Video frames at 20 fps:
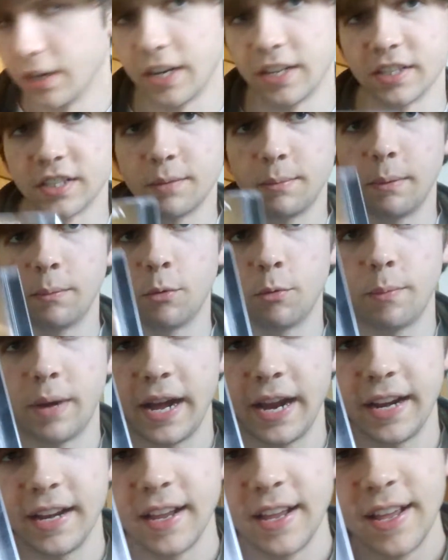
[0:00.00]
and some people
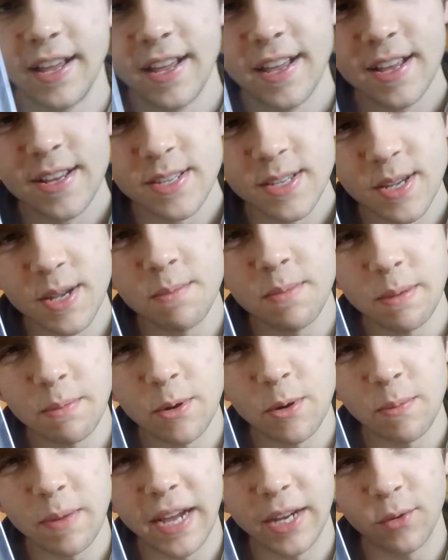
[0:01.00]
might
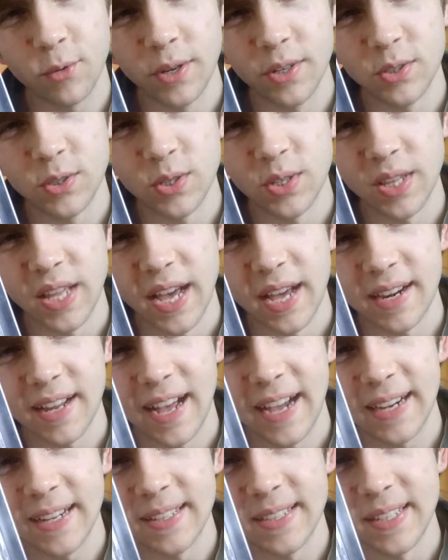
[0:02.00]
cringe to that.
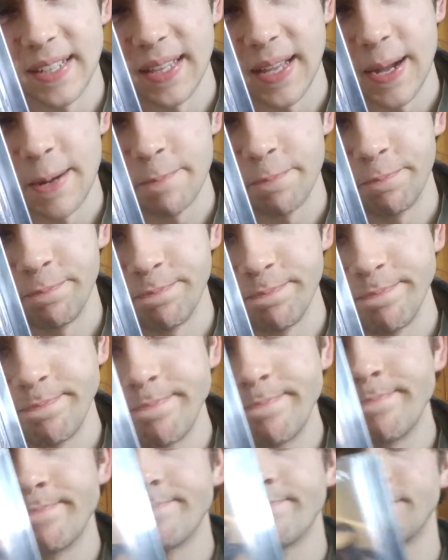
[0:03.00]
I can see that.
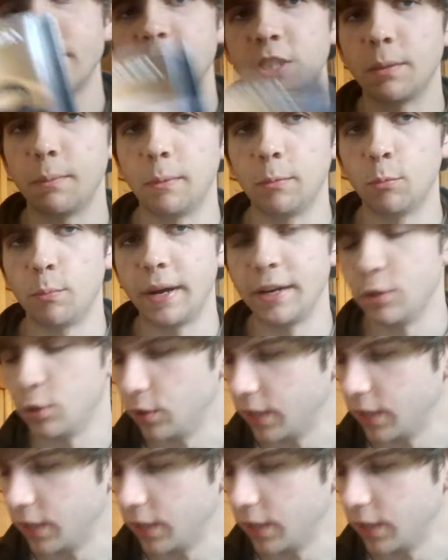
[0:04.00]
Some people might do